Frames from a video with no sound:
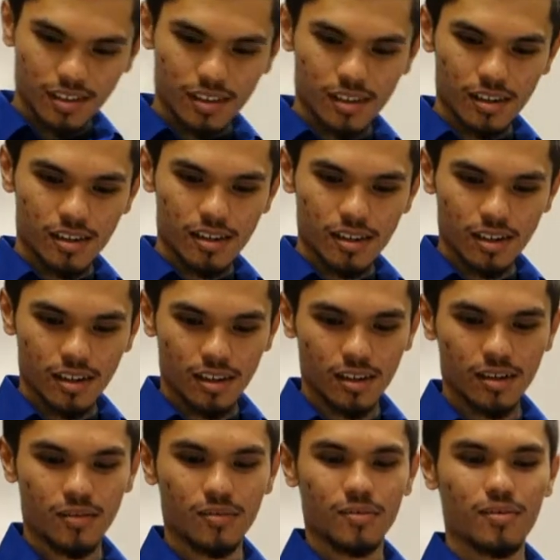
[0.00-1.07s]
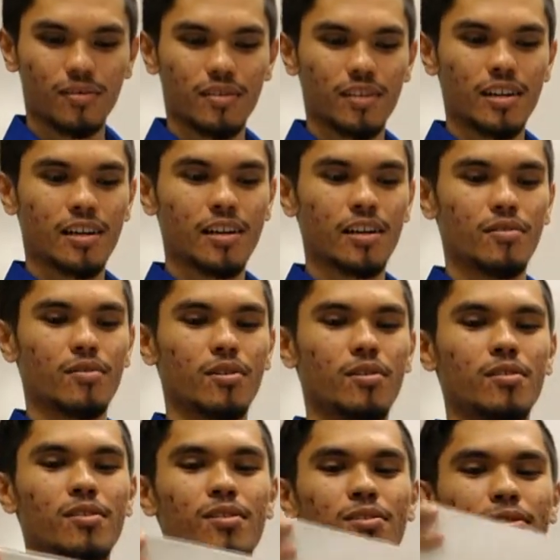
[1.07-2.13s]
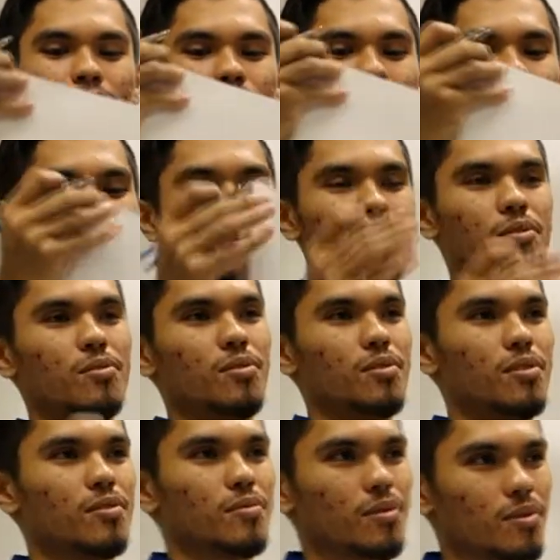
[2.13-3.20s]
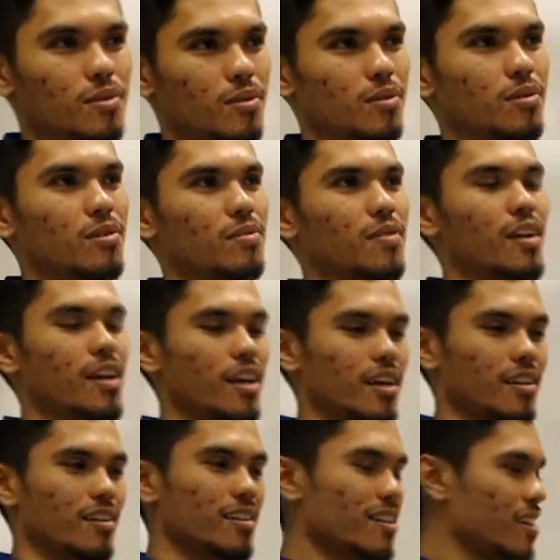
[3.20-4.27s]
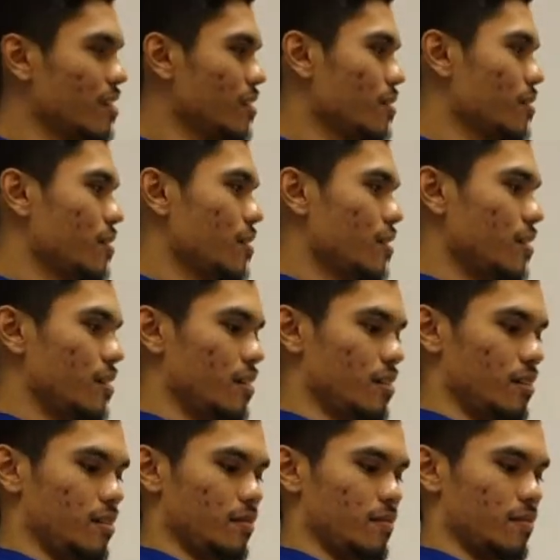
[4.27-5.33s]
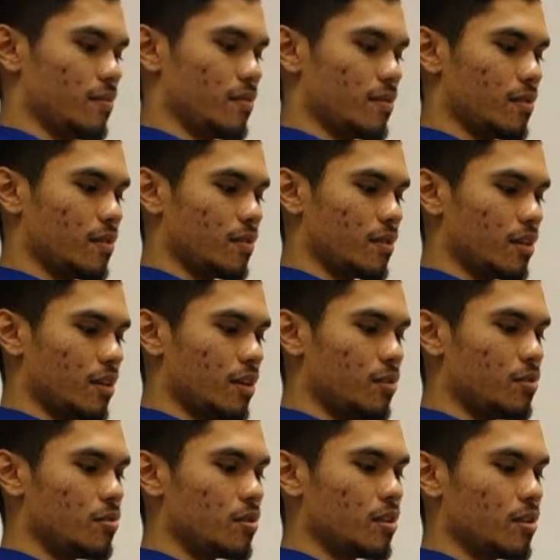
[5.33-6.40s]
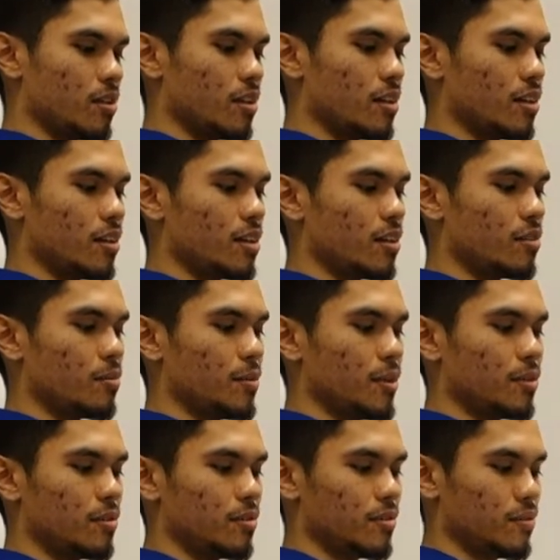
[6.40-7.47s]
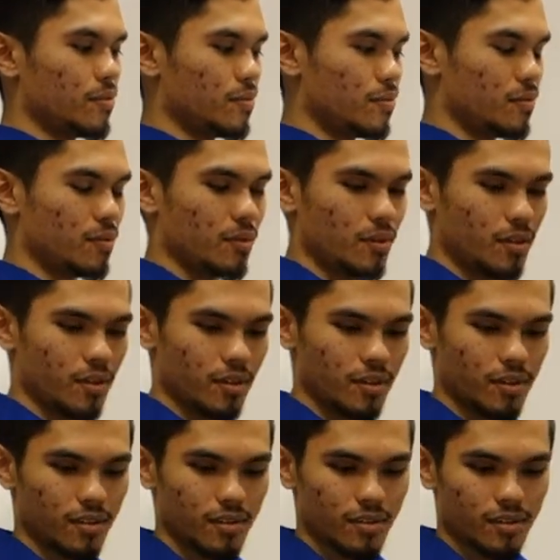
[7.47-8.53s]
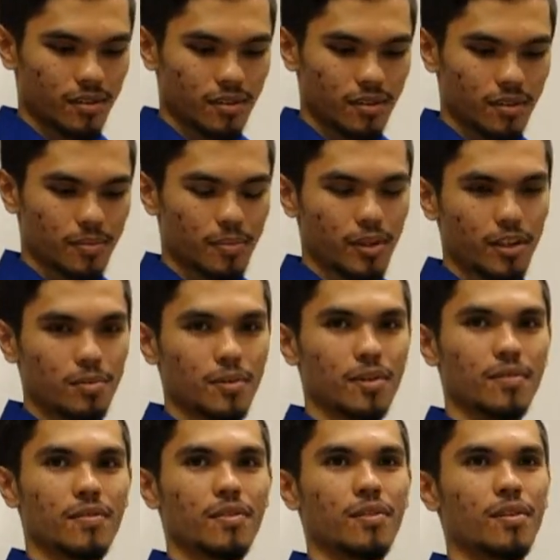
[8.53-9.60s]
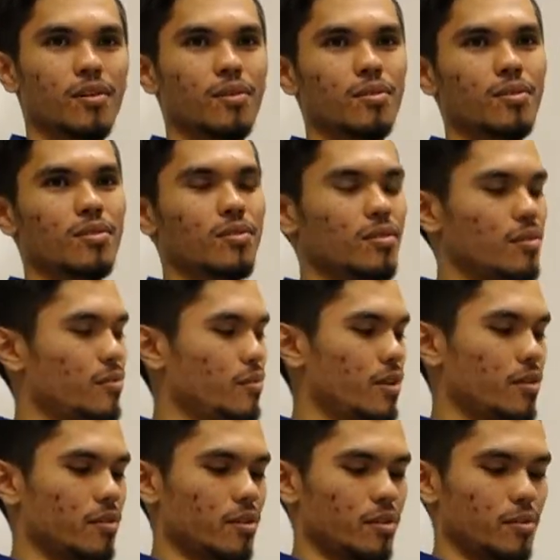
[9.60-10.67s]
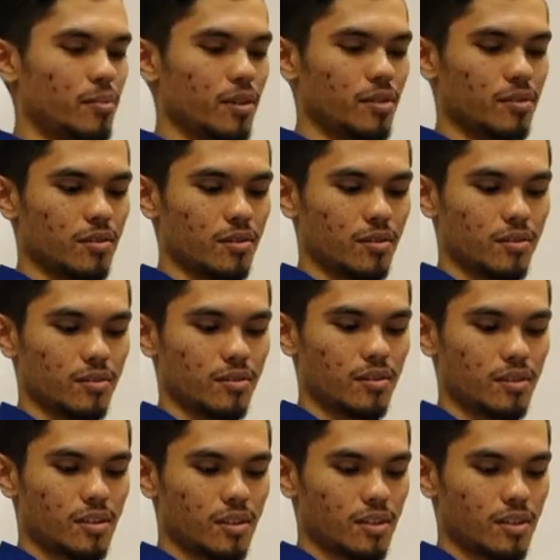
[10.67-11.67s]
Alright, and now I draw in the circle. It's usually just for a circle of the head. I usually draw a line down the middle for the placement of the nose, where we're going to place the nose,